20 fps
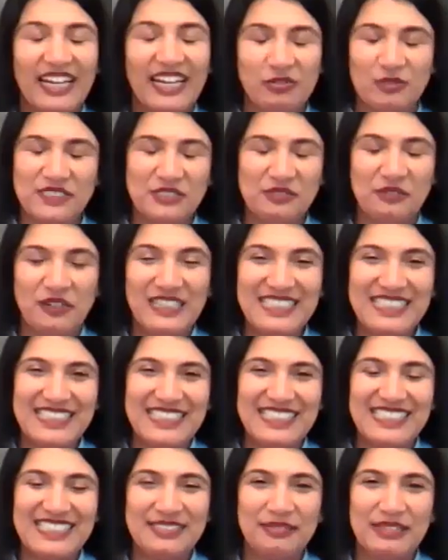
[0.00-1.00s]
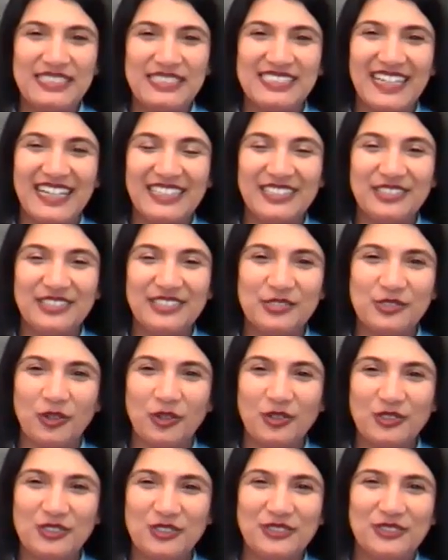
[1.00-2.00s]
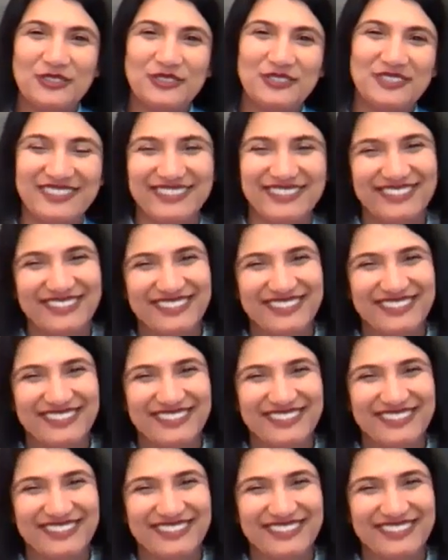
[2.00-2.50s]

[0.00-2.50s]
I was invited. I'm excited to talk to you.